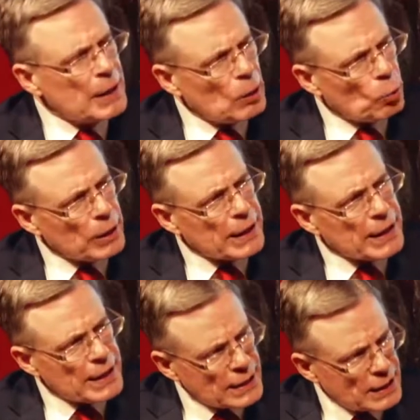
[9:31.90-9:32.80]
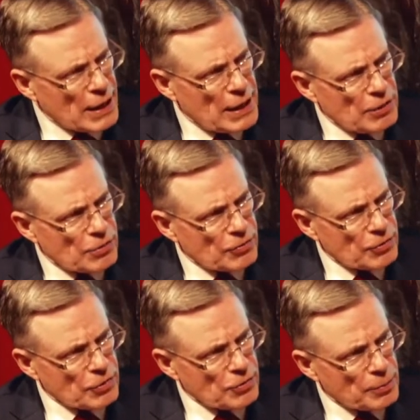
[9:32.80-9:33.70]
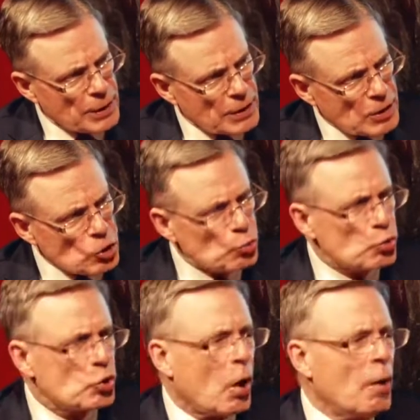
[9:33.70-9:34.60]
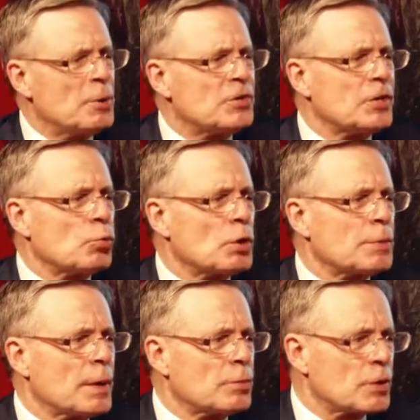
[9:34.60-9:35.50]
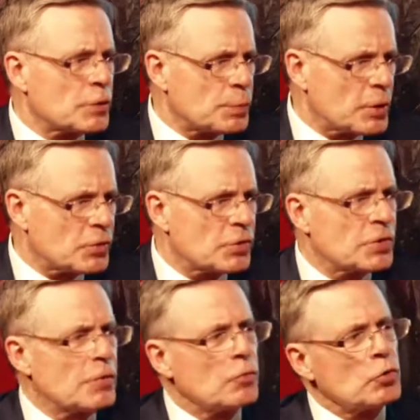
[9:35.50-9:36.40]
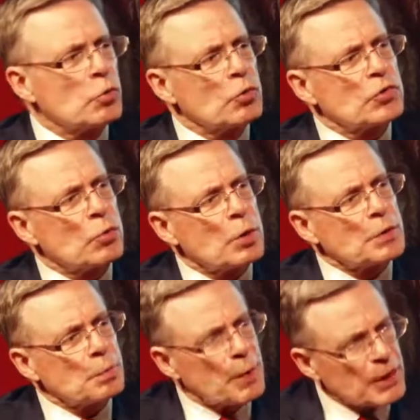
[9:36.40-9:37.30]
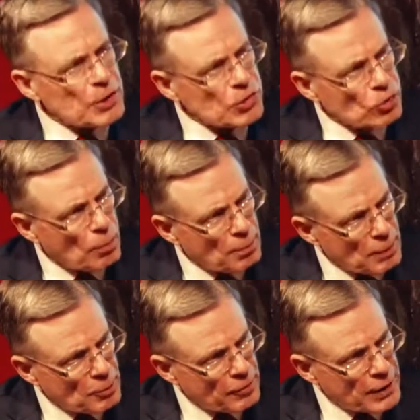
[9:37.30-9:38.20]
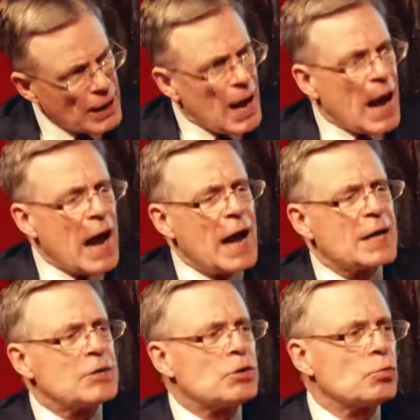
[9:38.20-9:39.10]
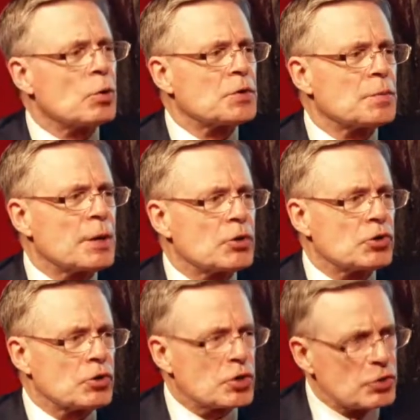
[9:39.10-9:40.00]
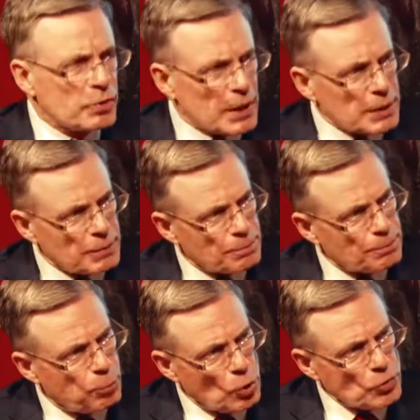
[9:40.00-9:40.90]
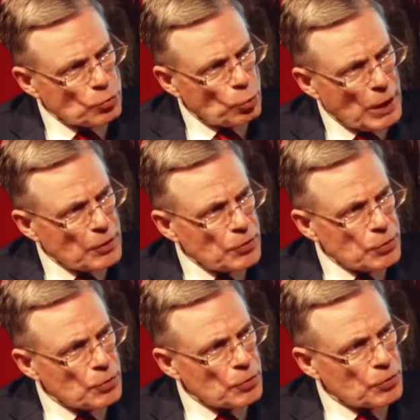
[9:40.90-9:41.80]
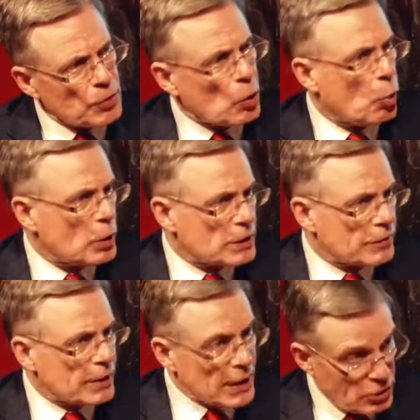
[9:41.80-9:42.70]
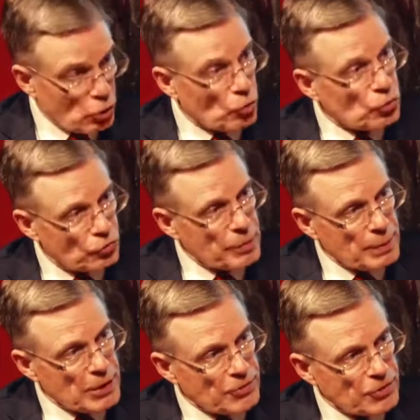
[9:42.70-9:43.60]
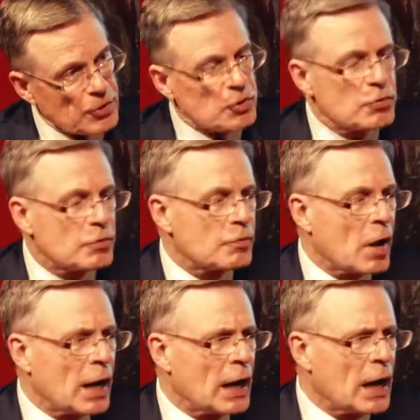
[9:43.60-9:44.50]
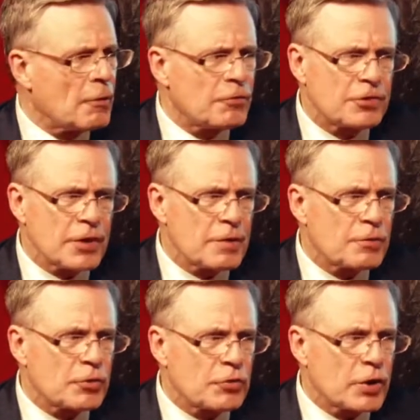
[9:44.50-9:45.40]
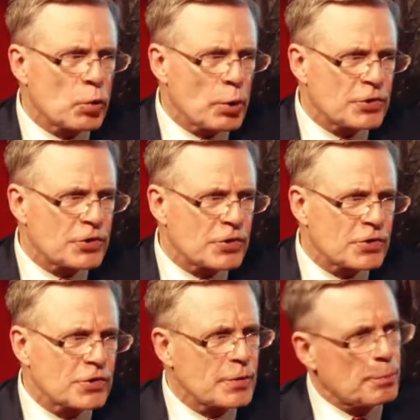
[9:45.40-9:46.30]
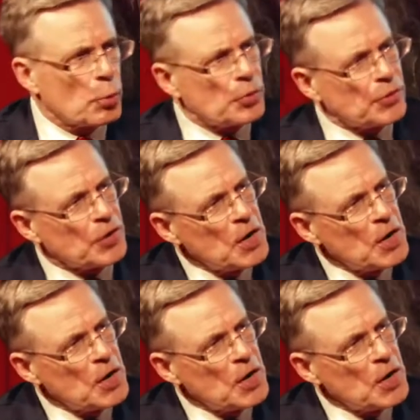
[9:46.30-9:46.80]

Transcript: equally, in an age of social media, you obviously want to be able to express yourself. You also want to practice your memory, and you want to make sure that you get points one, two, three, or whatever in your 3 minutes so that you allow, say, for three questions. It's important,